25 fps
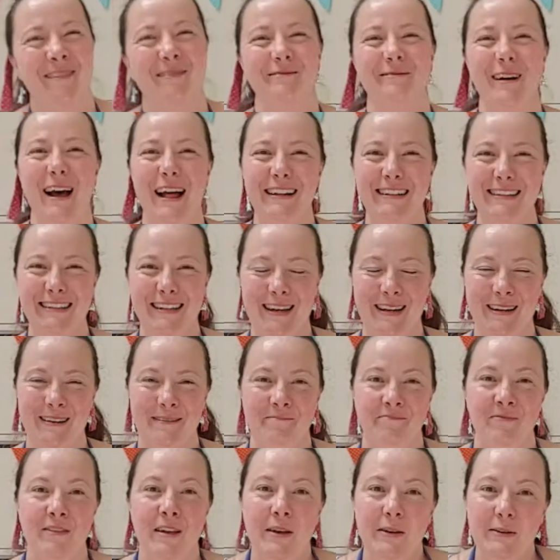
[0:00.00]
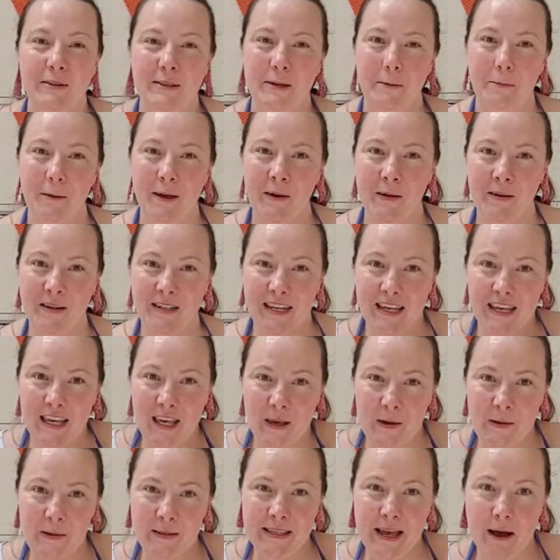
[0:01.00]
Well done. So we're going to
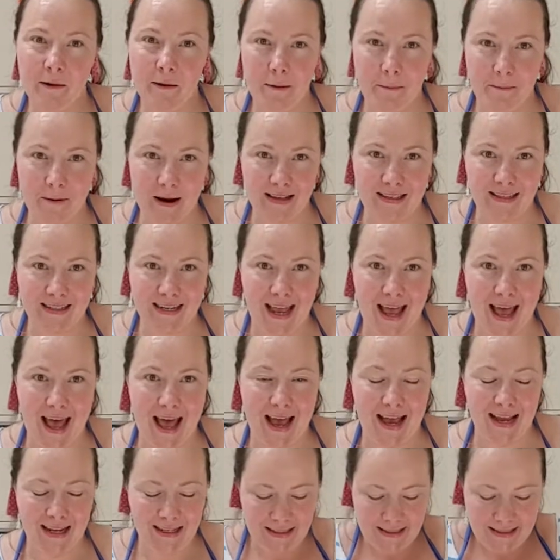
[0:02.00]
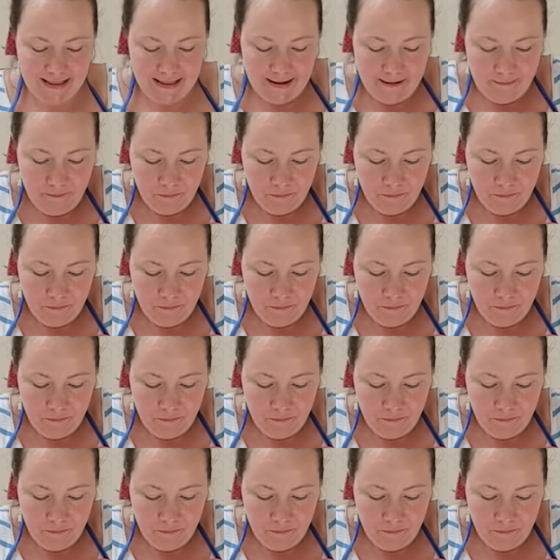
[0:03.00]
use our present hands.